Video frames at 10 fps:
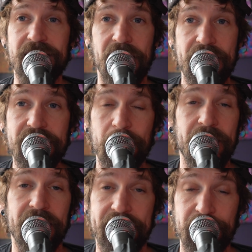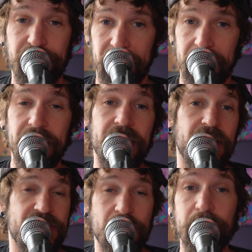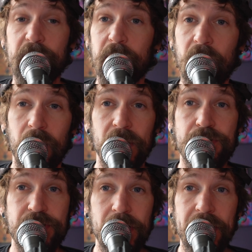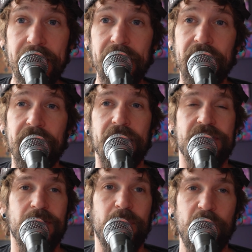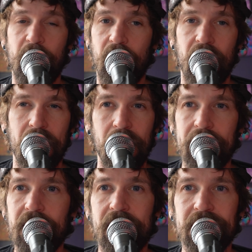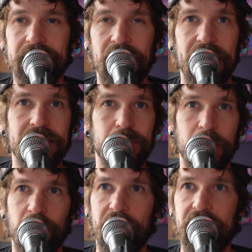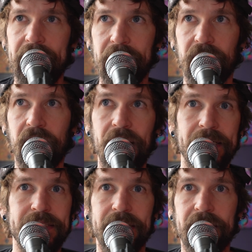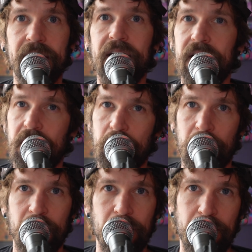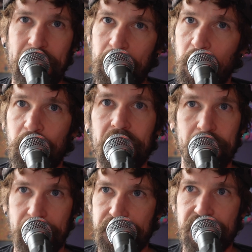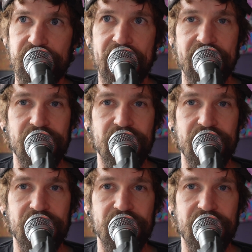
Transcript: sauce something different. Some people call it chili, some people call it hot dog sauce, but around here in Huntington, people pretty much just say